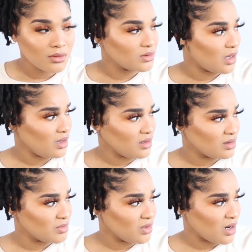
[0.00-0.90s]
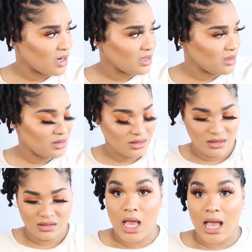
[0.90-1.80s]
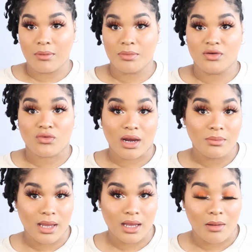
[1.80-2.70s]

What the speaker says: Damn, you alright? I'm gonna be right back.